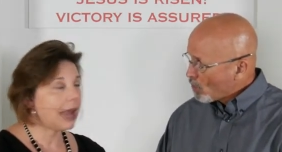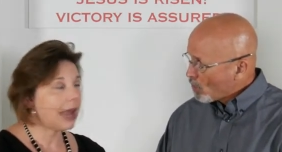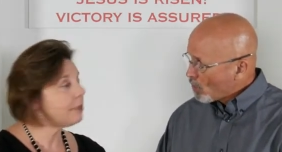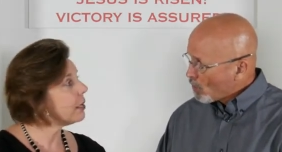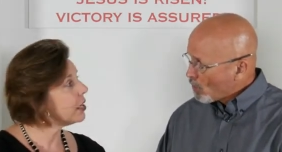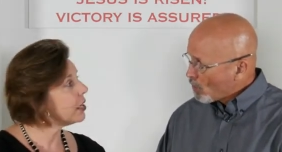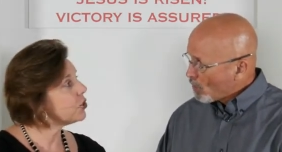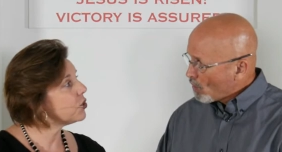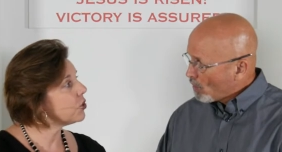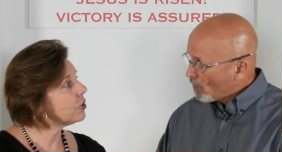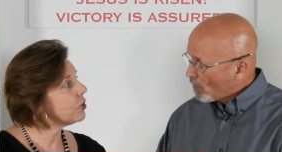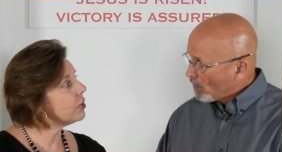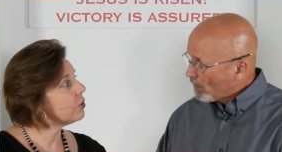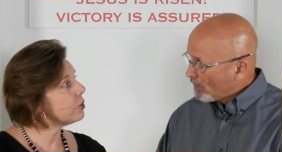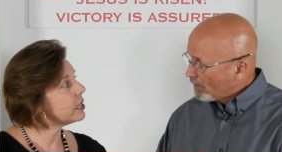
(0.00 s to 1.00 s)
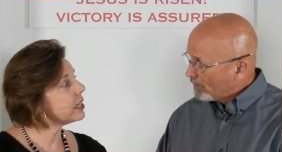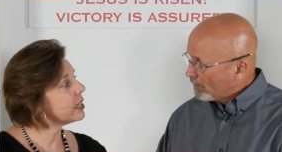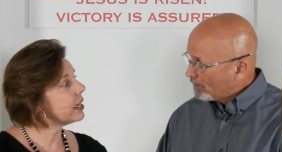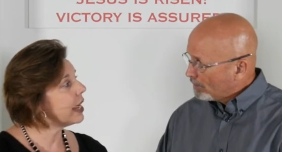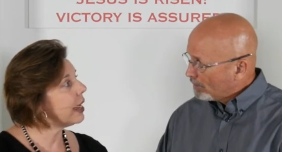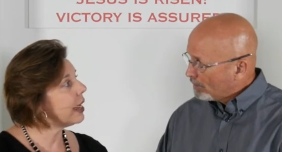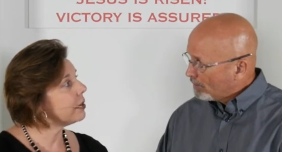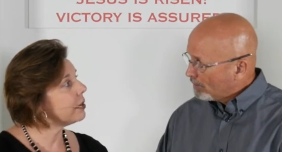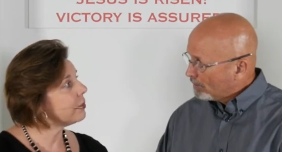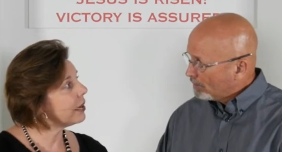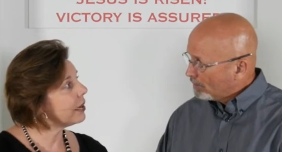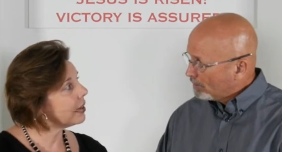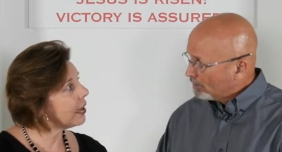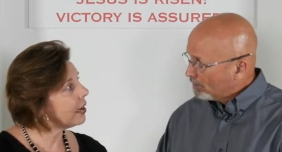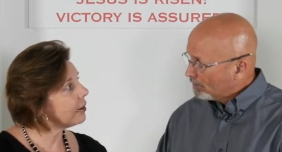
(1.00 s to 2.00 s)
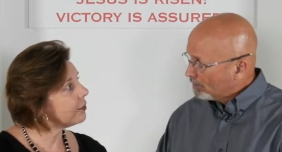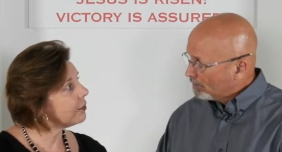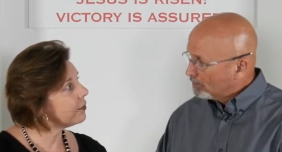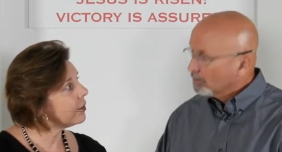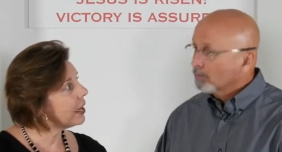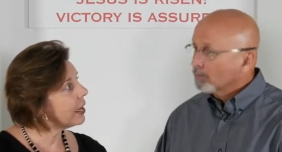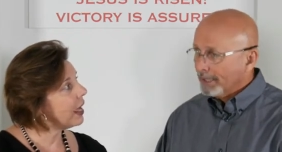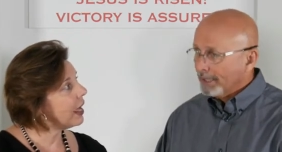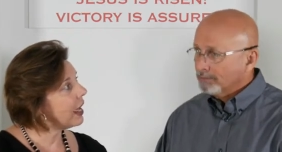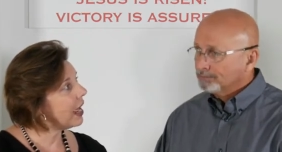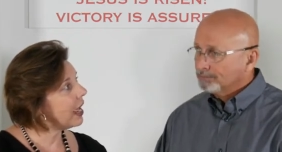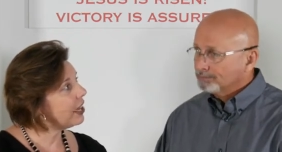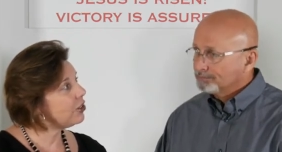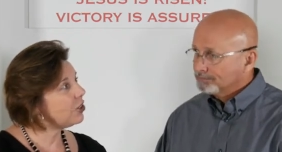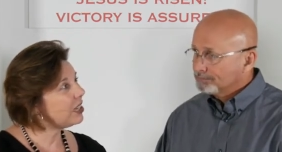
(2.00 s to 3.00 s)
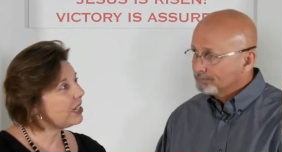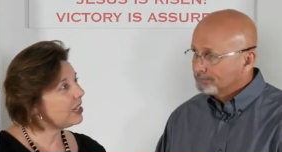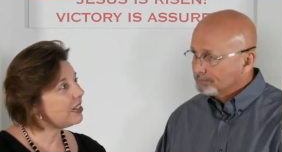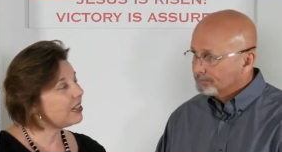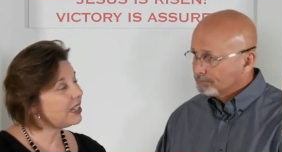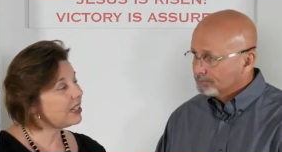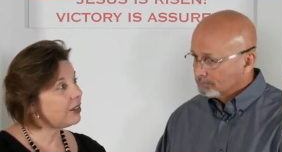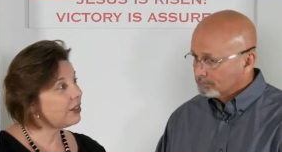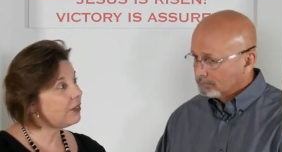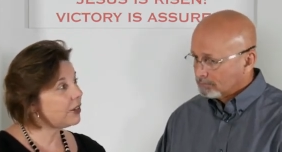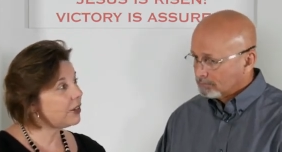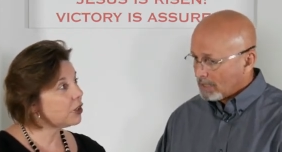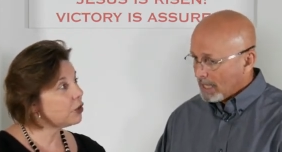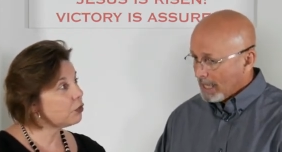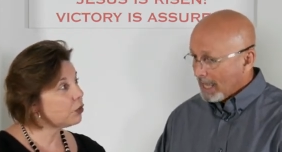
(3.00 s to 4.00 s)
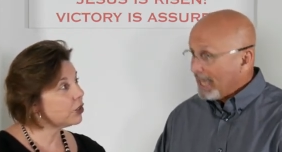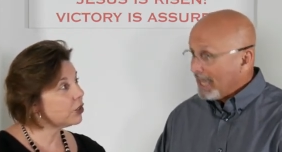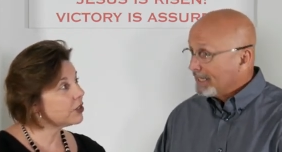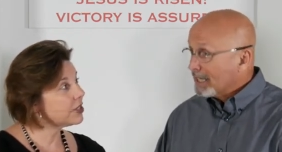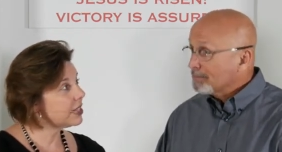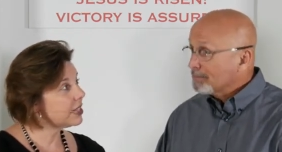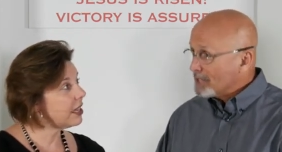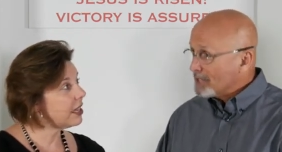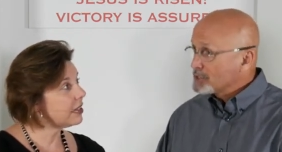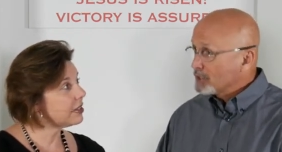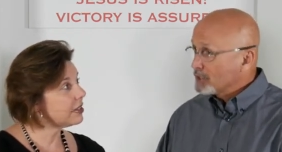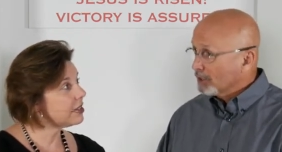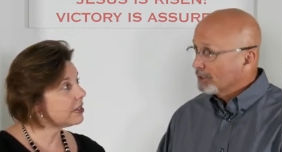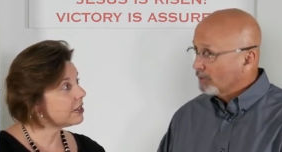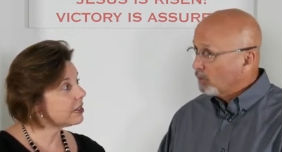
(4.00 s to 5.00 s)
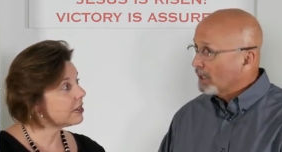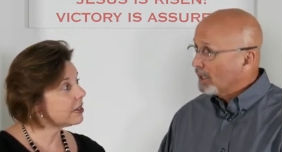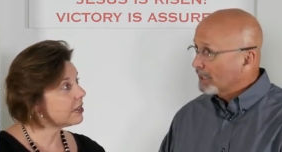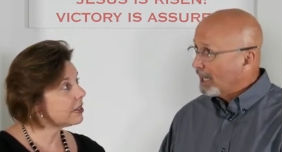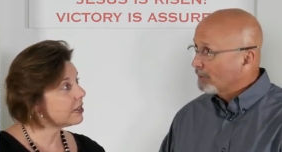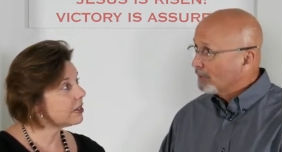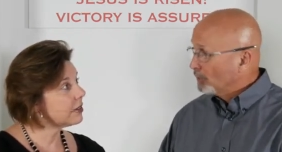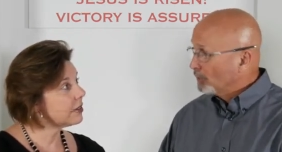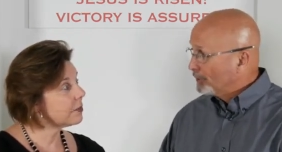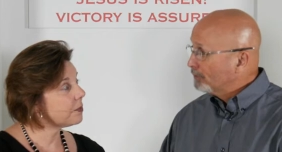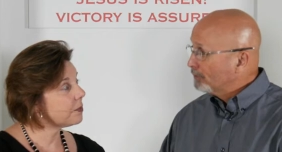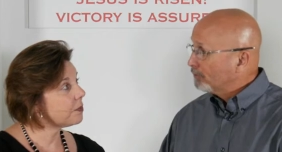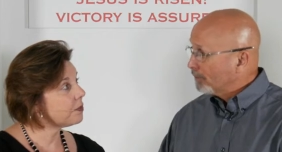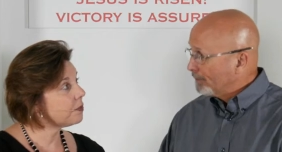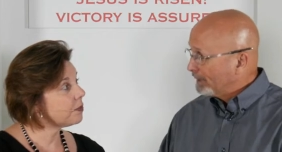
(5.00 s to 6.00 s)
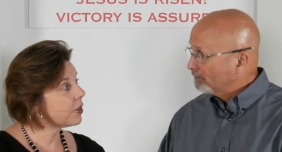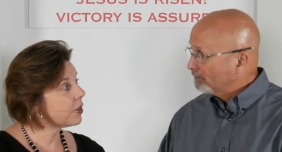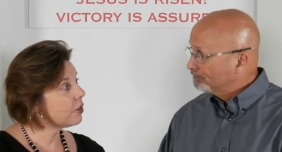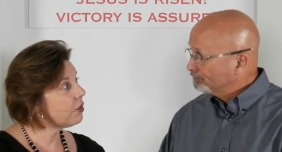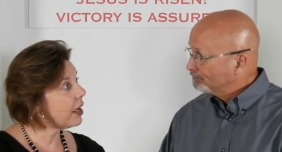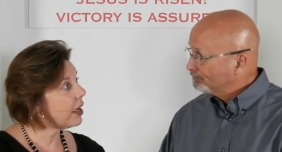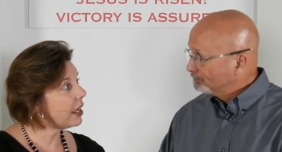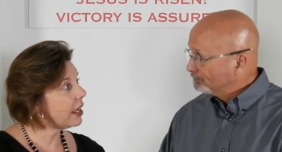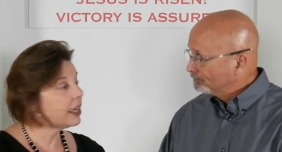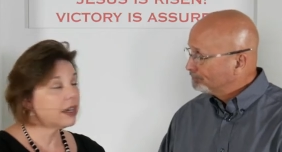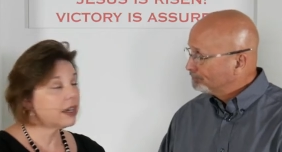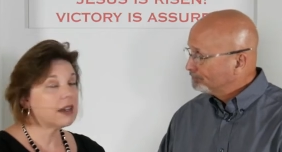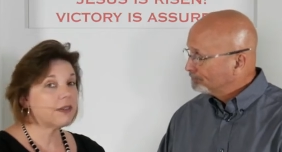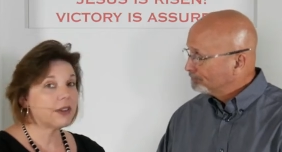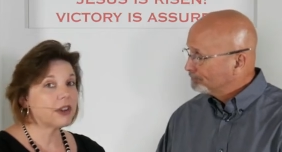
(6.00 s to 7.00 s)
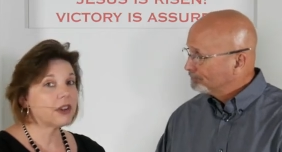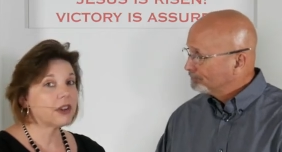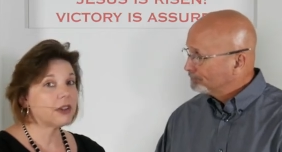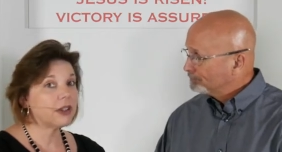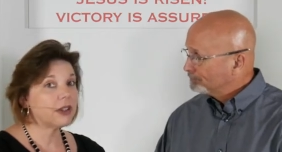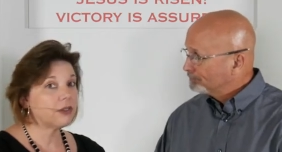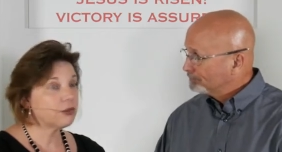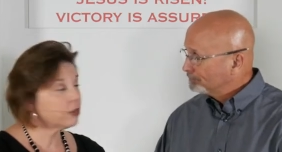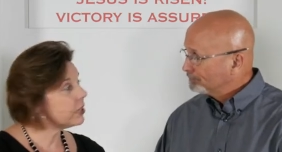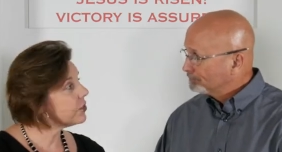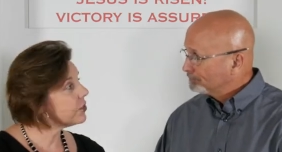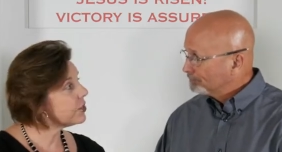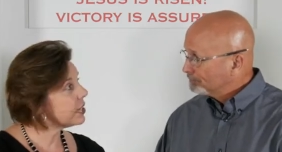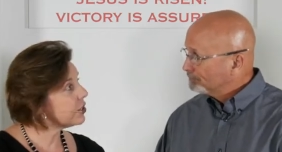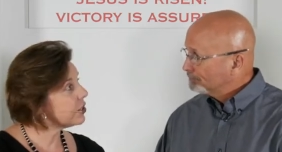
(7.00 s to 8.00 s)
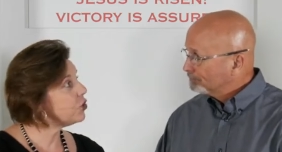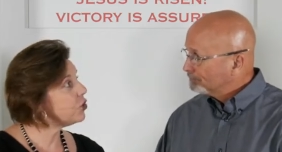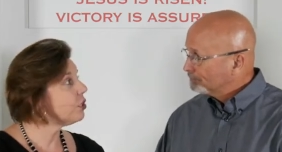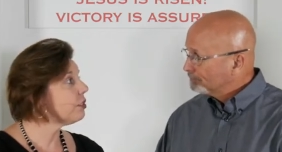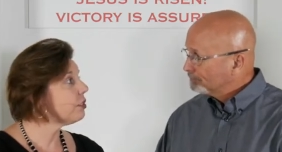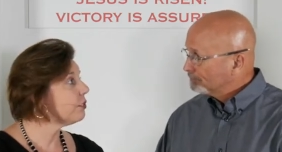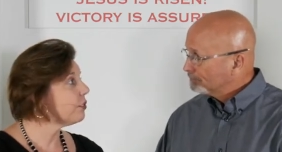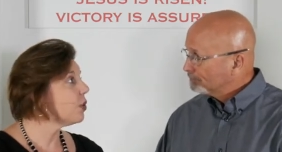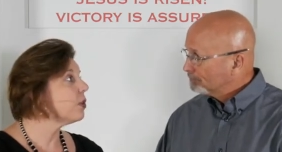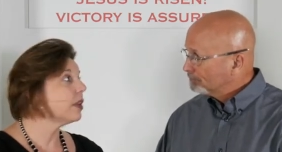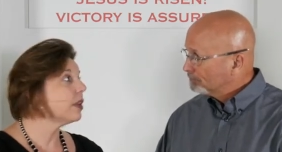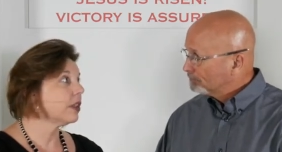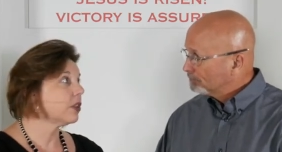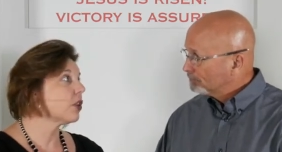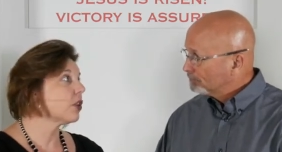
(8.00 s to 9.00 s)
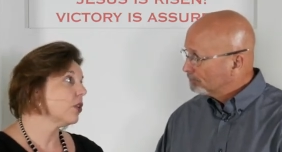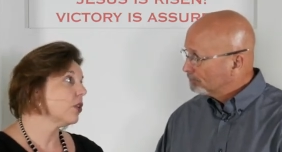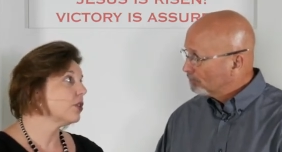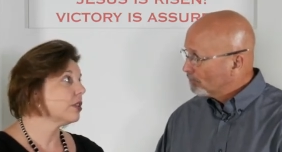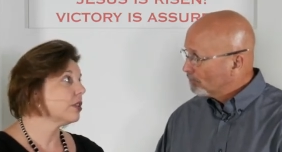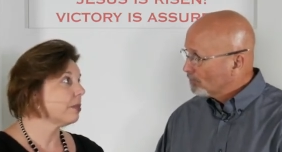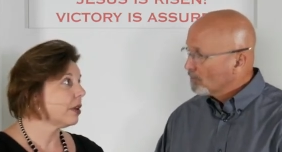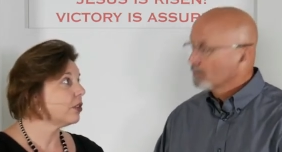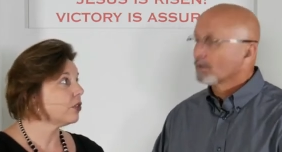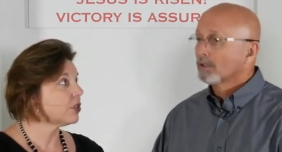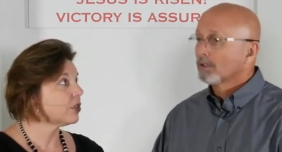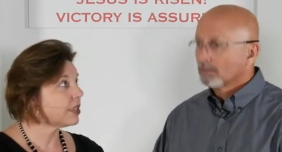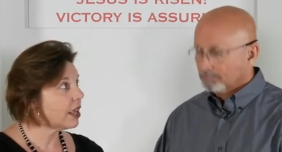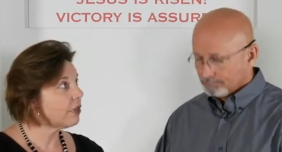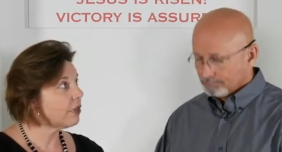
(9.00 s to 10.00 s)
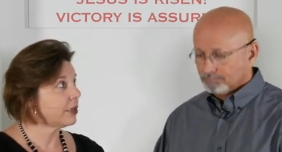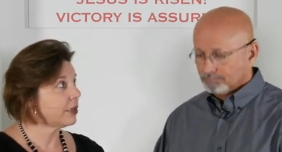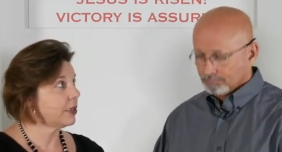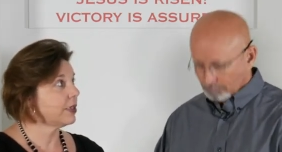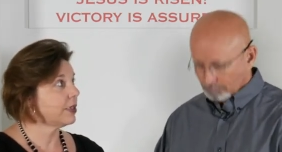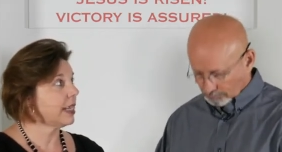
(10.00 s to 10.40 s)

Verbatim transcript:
Speaker 1: I'm not certain of what's going to happen in my life. Right. And in, in a very real sense.
Speaker 2: And I'm sense, not certain of what God will do for me.
Speaker 1: Right. And in a very real sense, you're invoking the curse upon yourself when